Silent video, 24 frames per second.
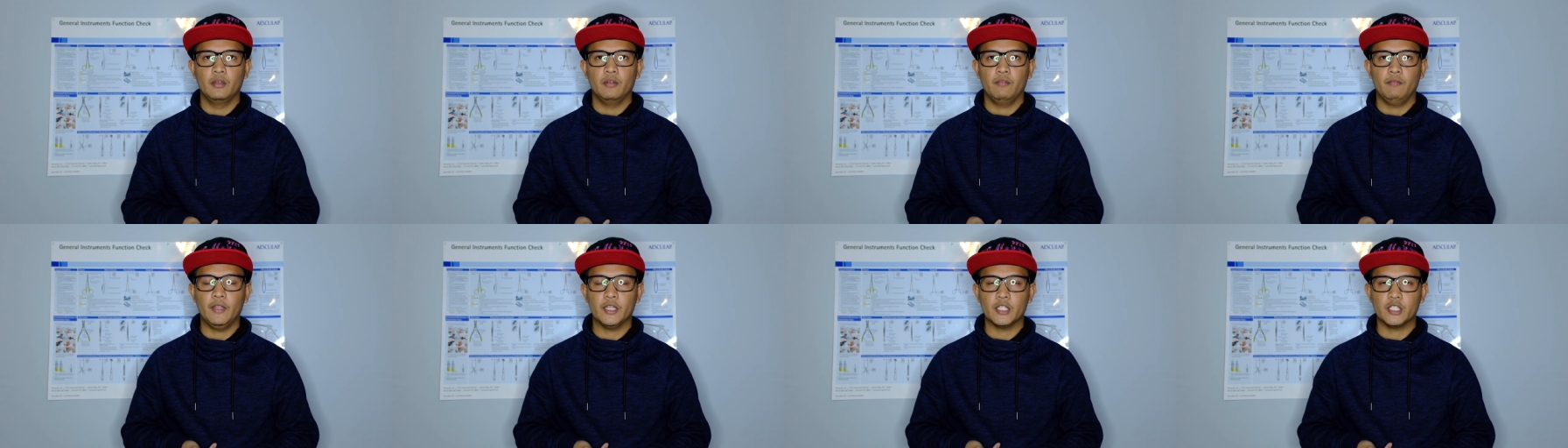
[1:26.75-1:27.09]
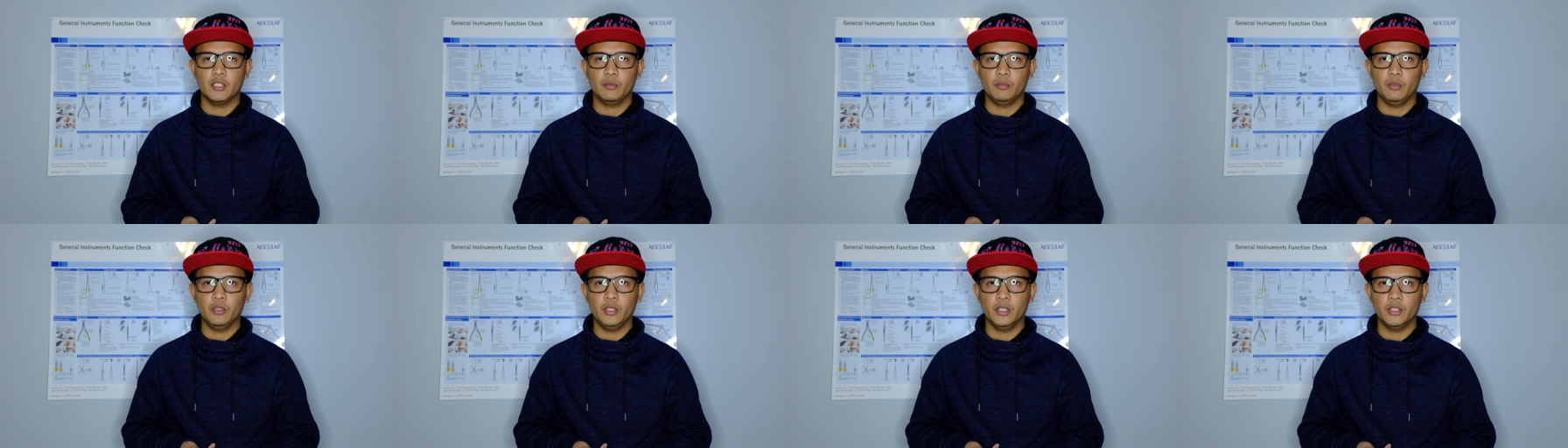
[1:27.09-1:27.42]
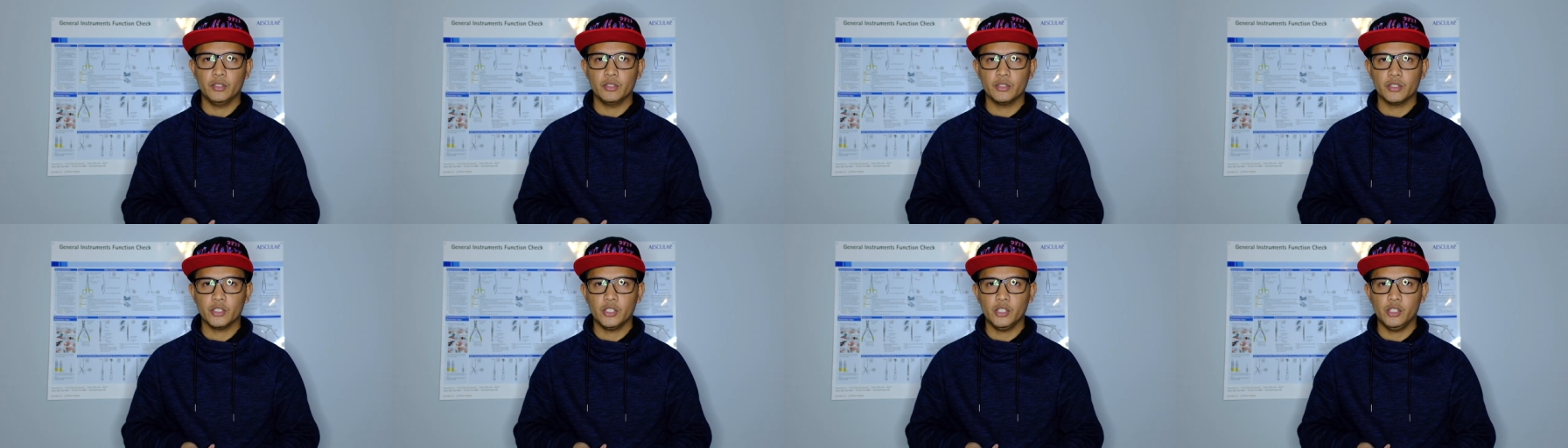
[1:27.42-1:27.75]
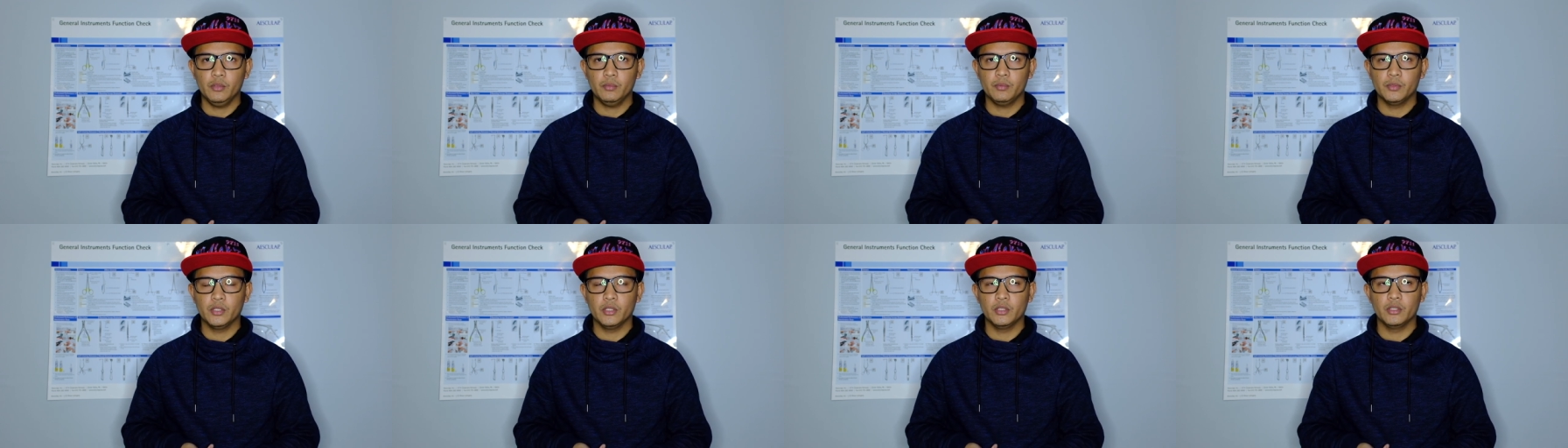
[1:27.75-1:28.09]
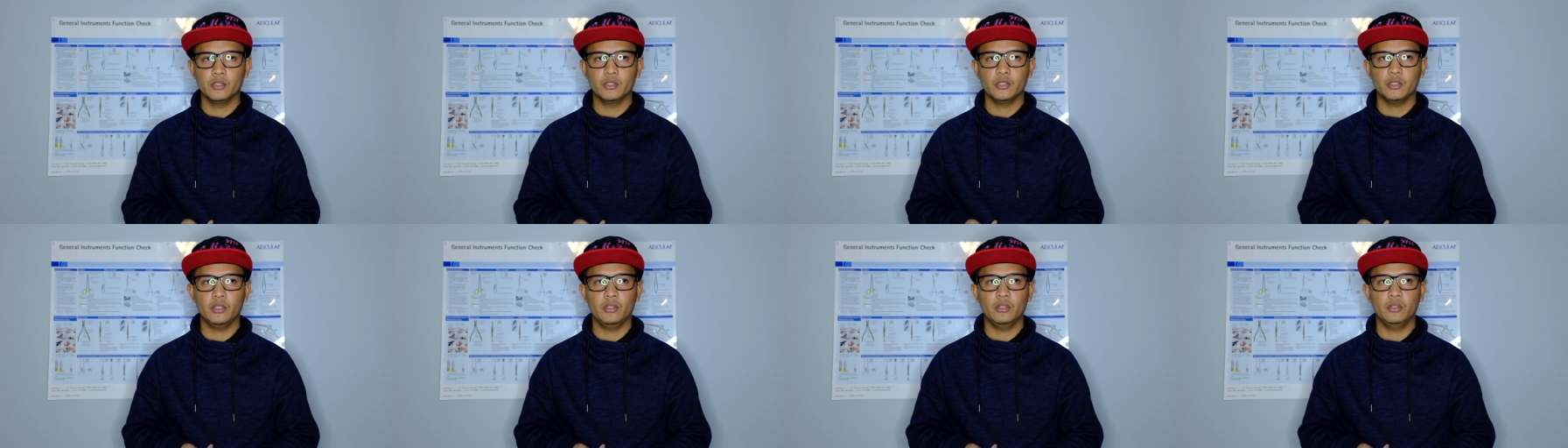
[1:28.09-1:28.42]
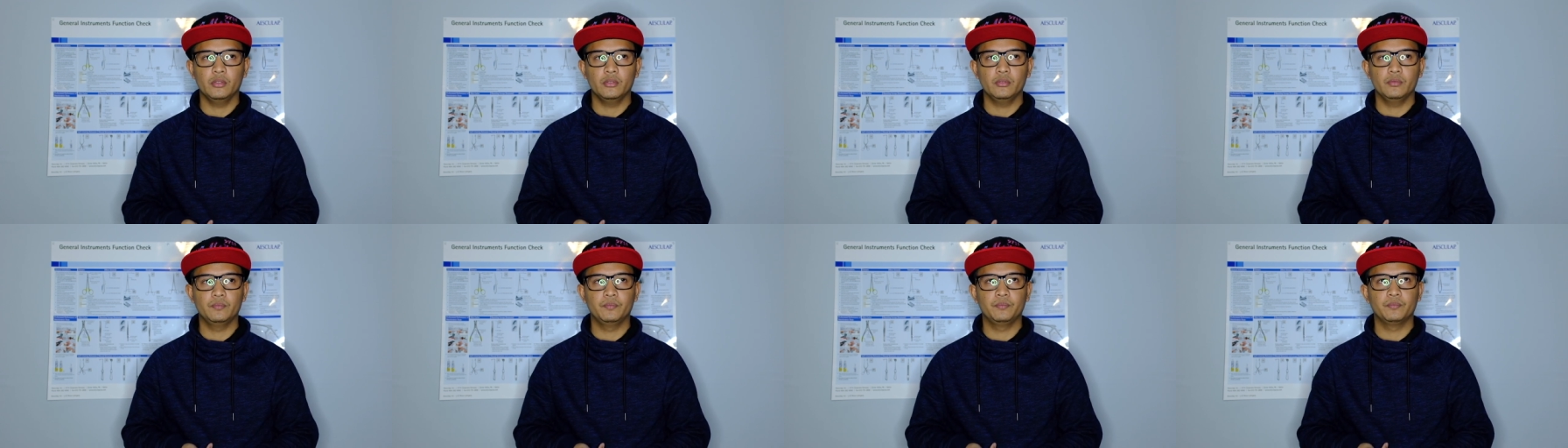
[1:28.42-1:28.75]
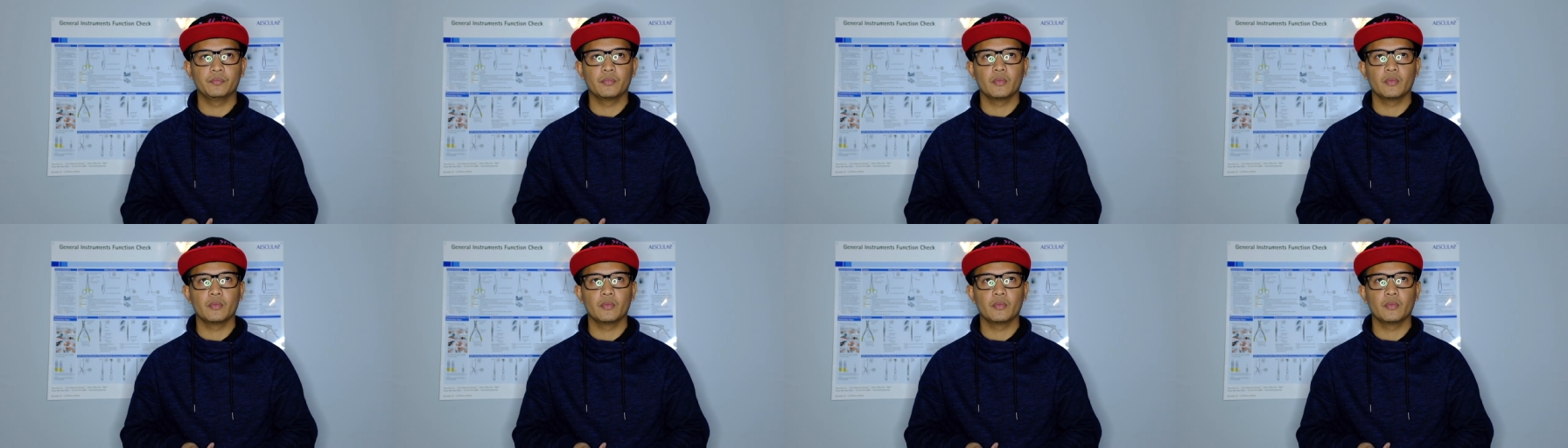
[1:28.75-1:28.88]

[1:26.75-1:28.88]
flexible endoscopes. So